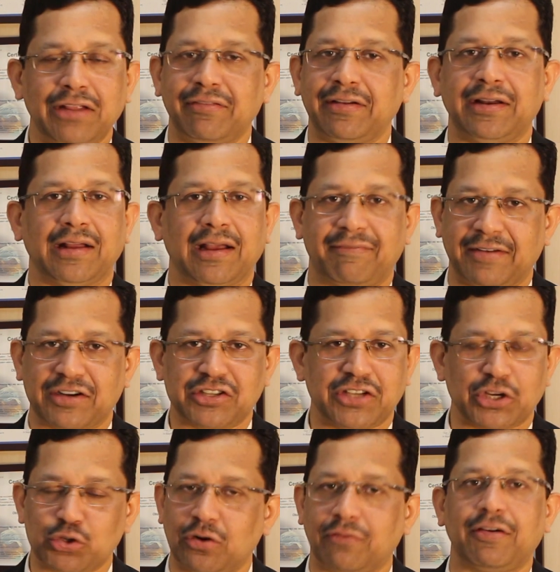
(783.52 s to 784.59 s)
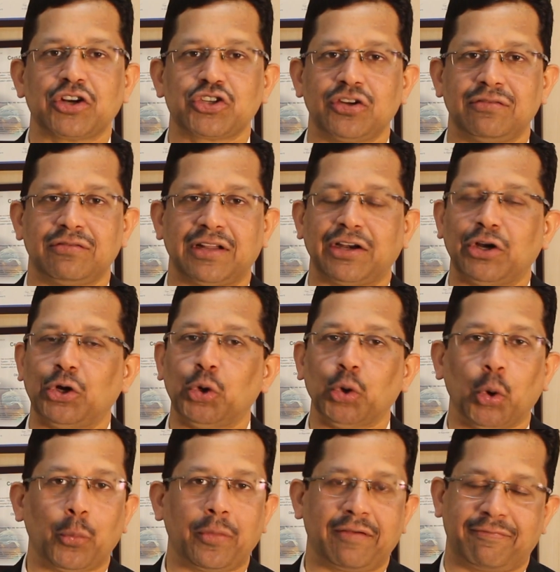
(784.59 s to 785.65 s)
way affect sexual function, that in
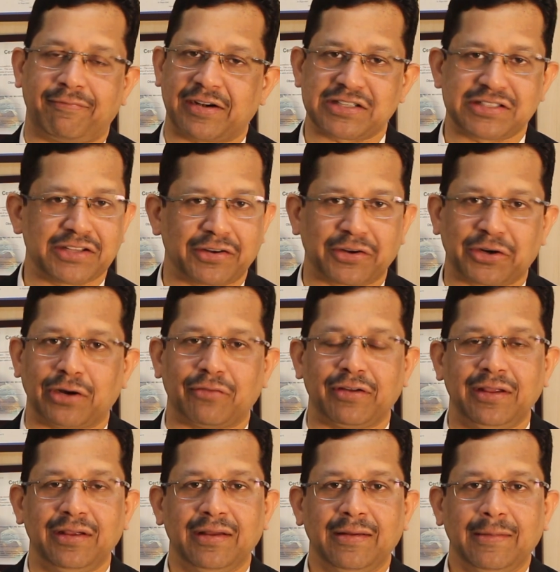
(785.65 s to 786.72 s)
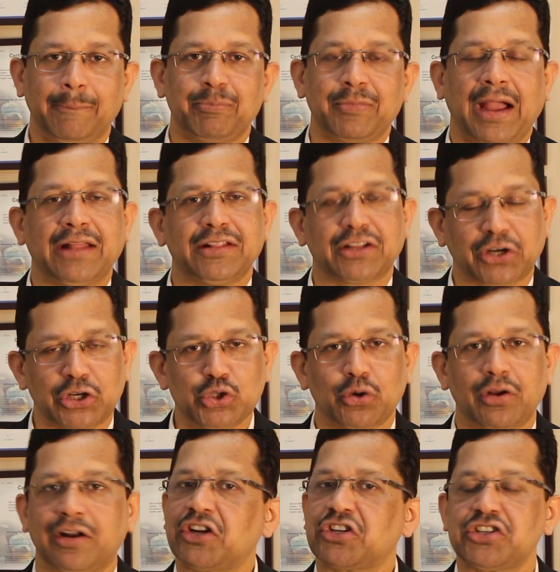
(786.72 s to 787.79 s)
no way affects the recovery and the
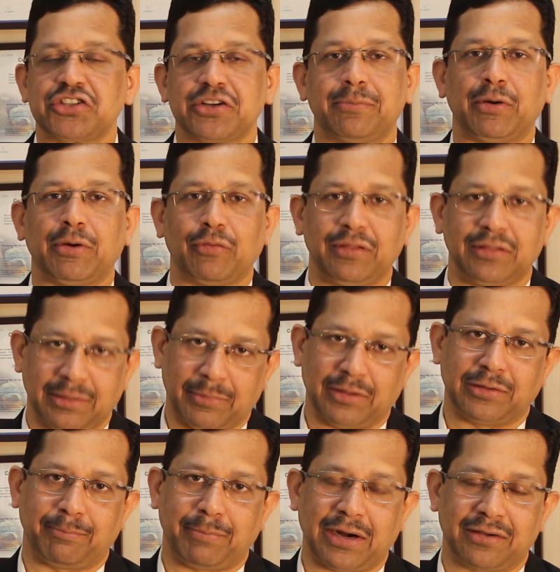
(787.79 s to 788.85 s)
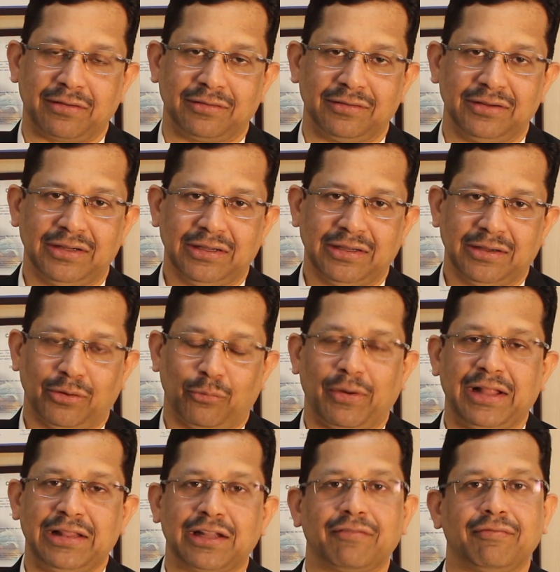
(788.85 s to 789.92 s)
conjugal relationship between them and the partner,
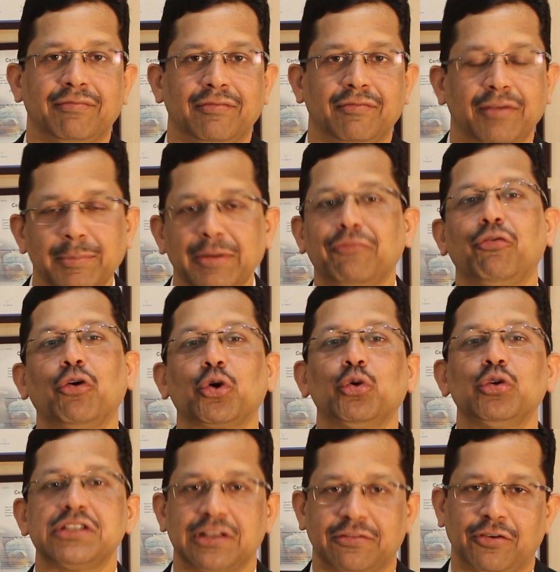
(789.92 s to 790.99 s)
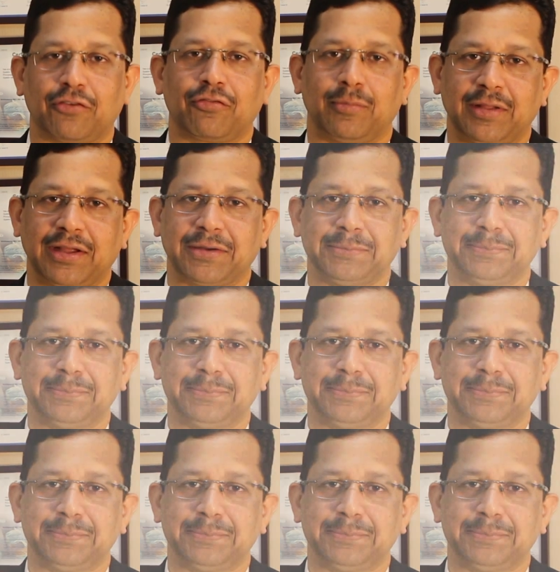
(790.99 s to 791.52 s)
while the women folk don't suffer from that.